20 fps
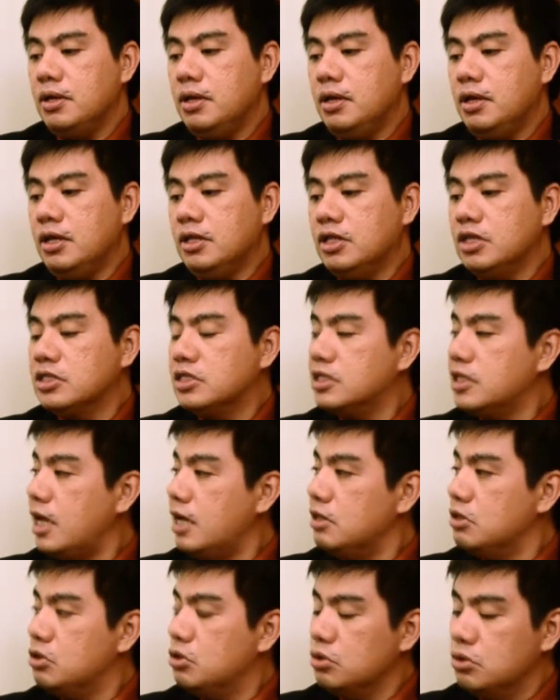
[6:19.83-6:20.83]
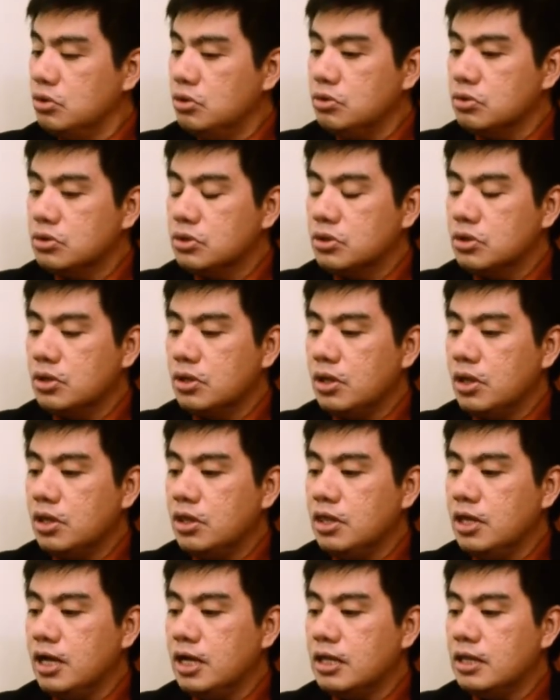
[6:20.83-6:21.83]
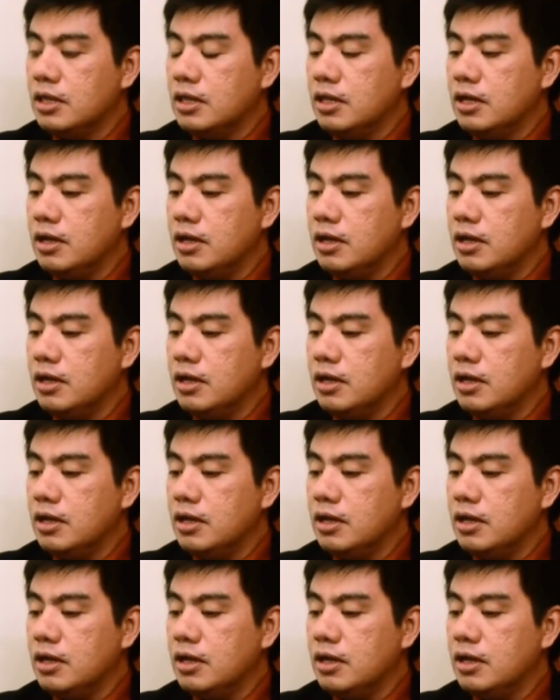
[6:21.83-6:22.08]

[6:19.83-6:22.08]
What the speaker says: it is sad to know that